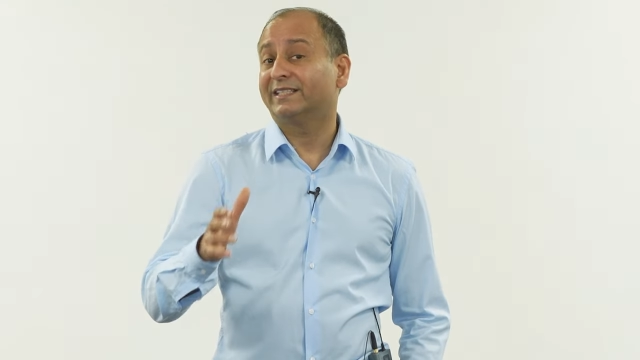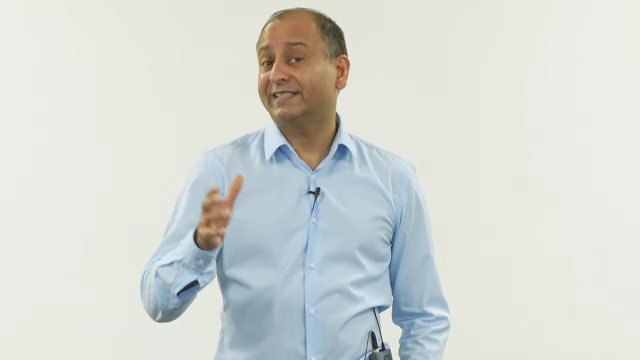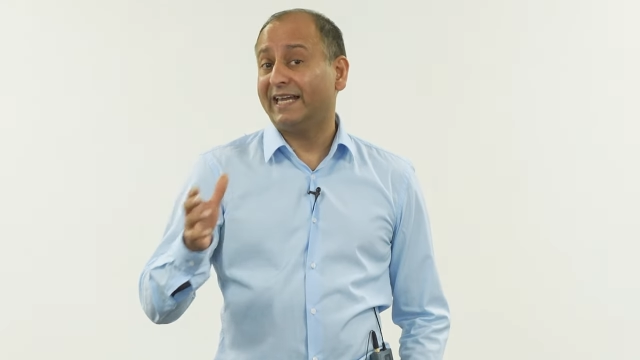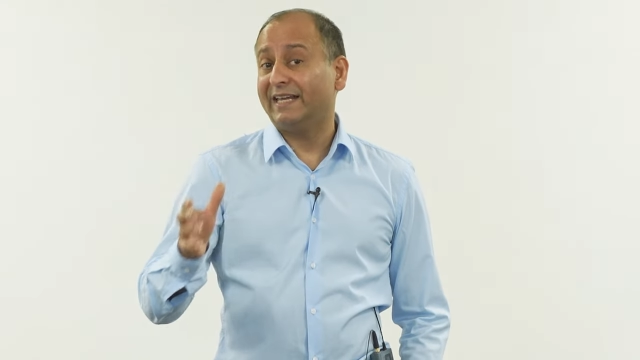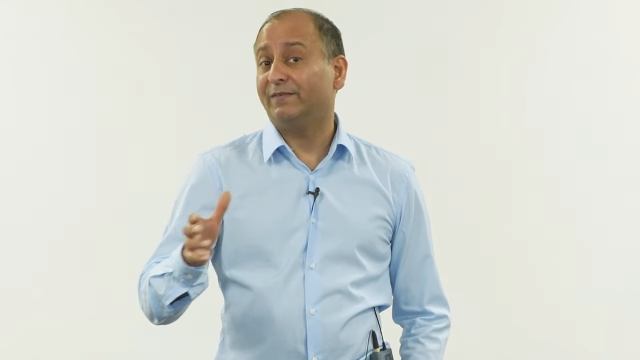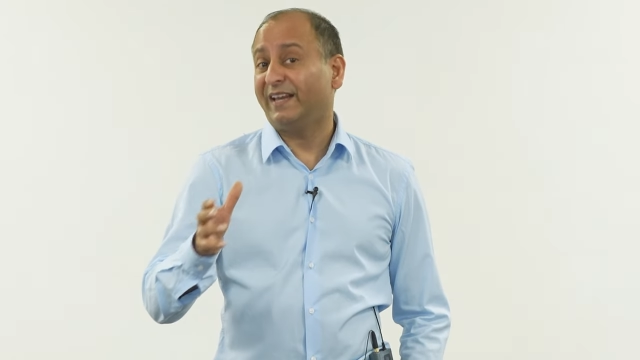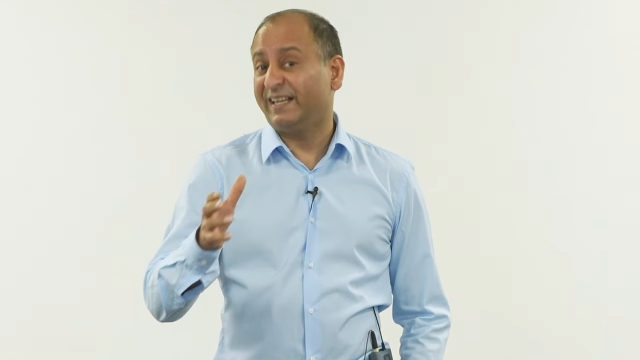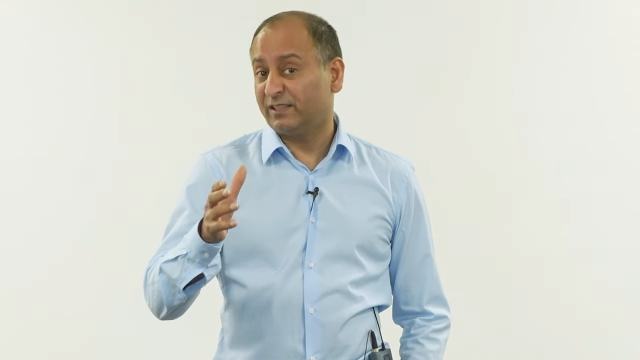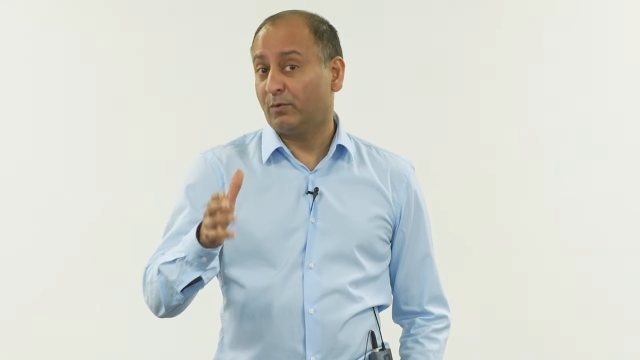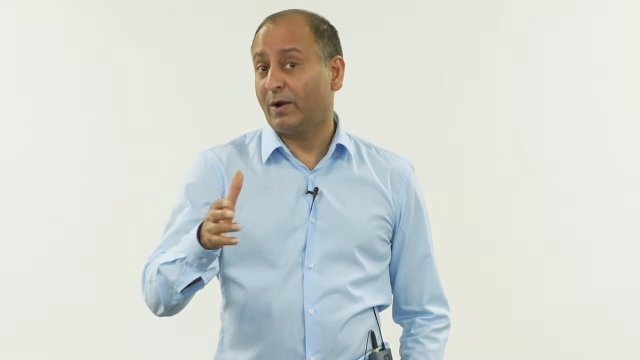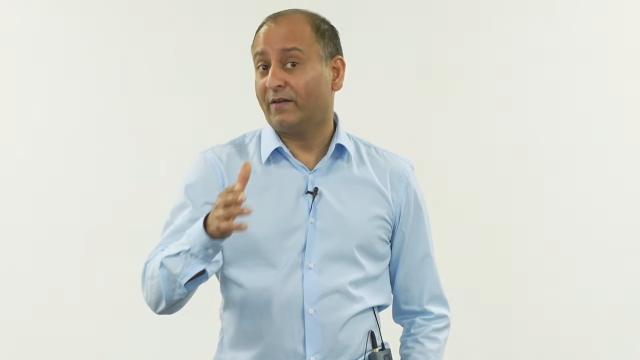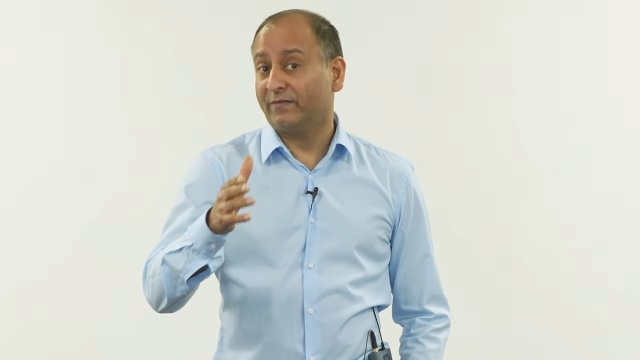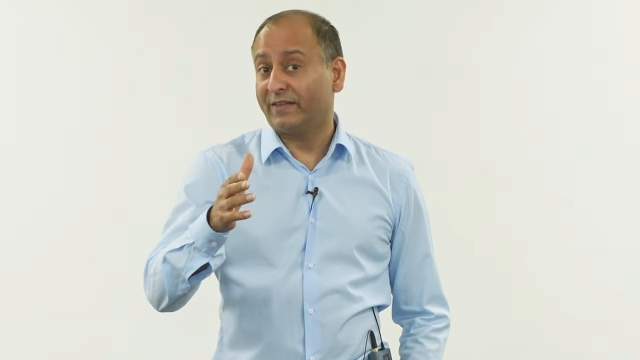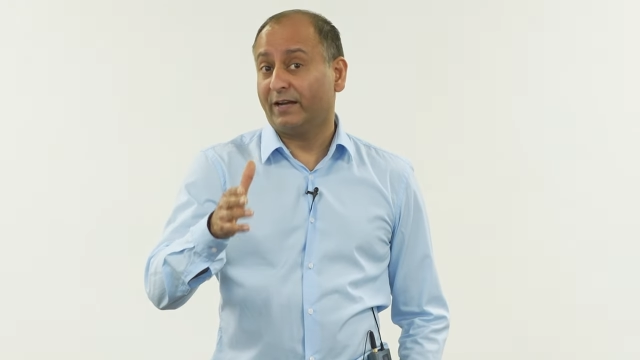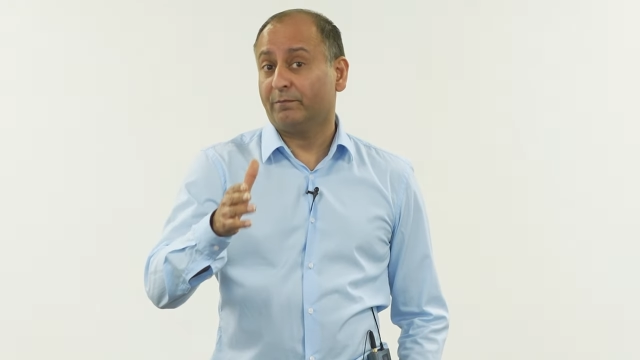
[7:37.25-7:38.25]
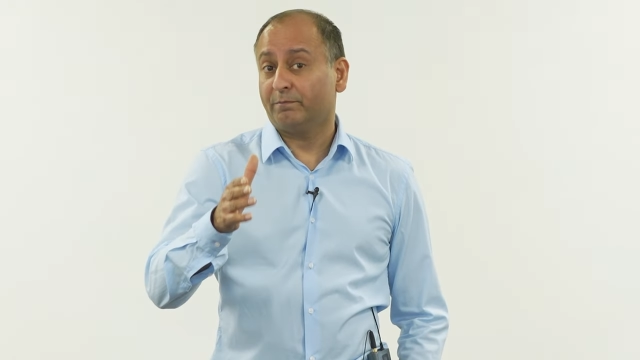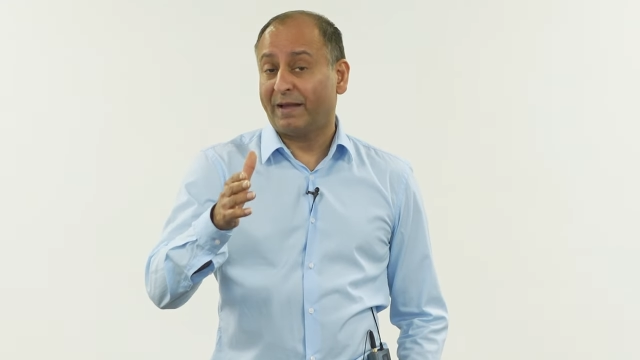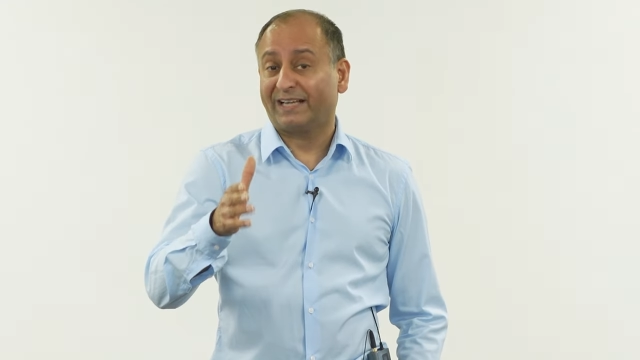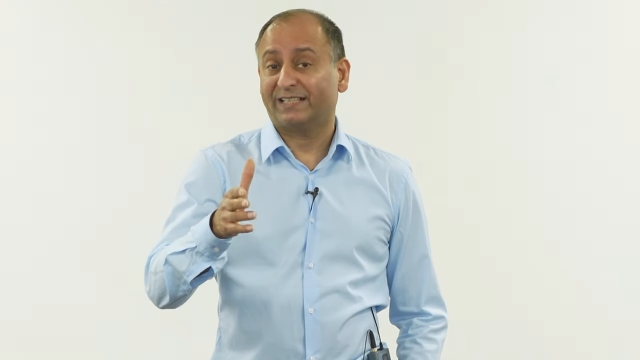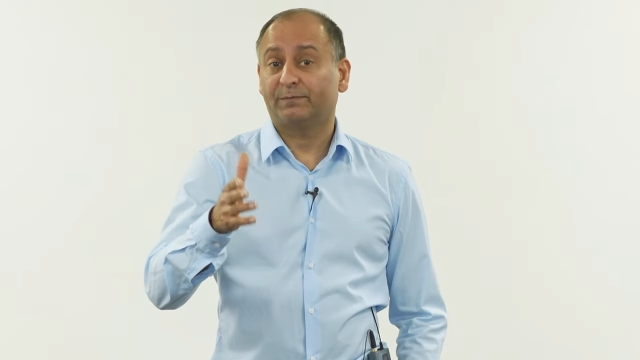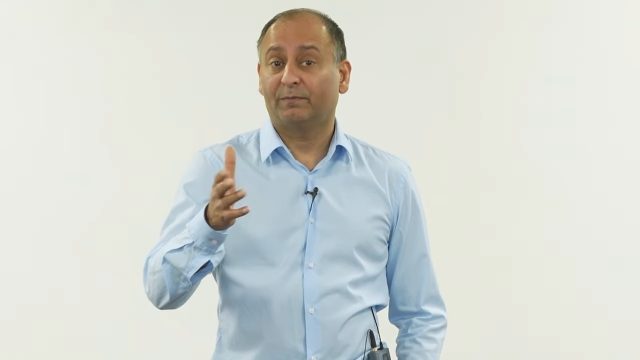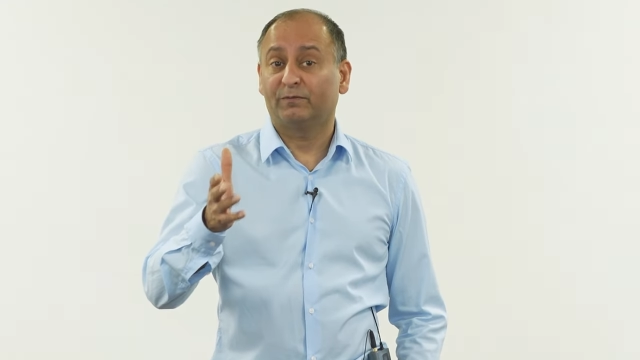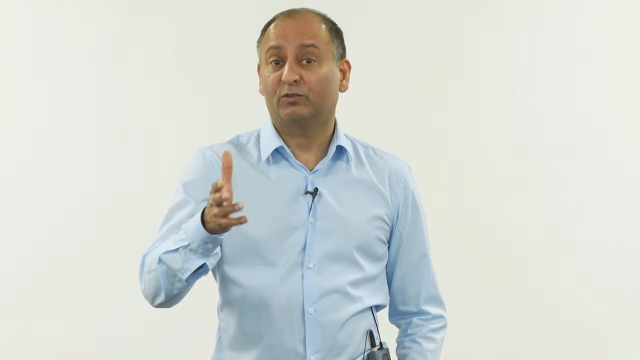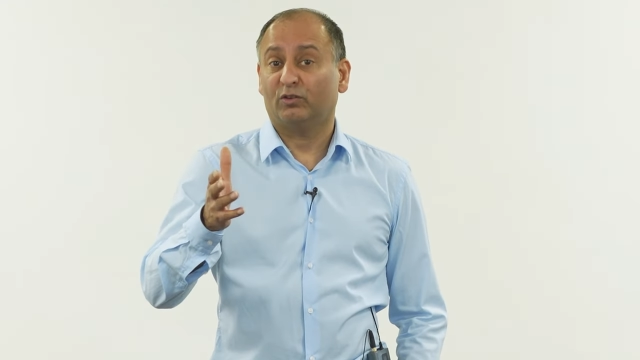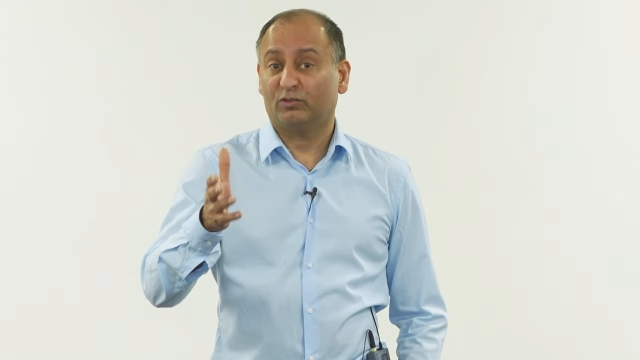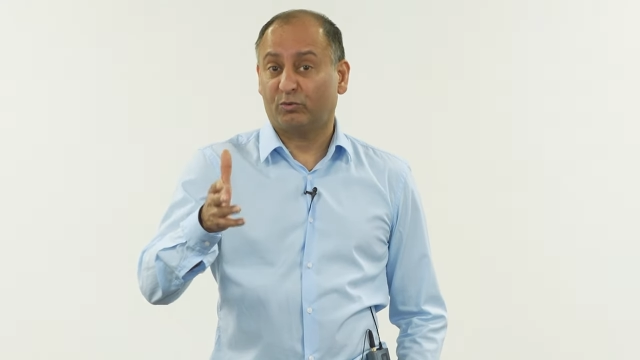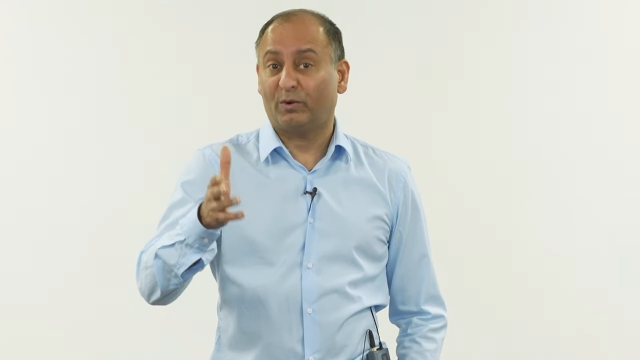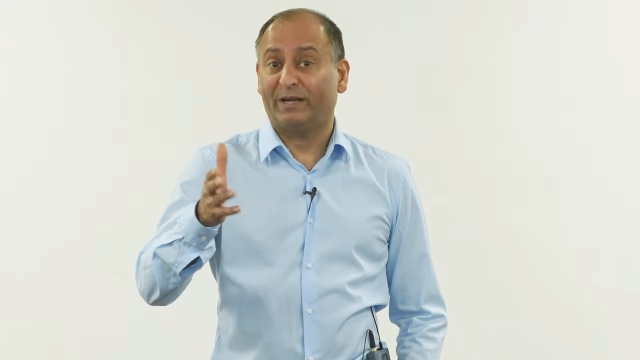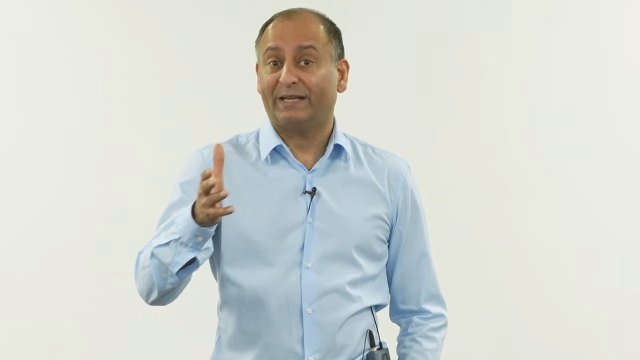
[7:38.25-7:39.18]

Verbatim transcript: save is around that maximum sort of